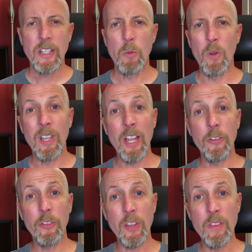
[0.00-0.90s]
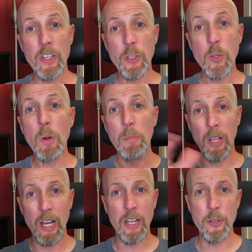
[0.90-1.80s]
And what lessons can then you
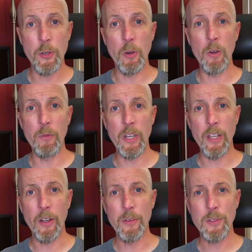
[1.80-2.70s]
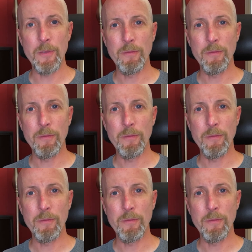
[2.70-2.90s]
apply to your own videos?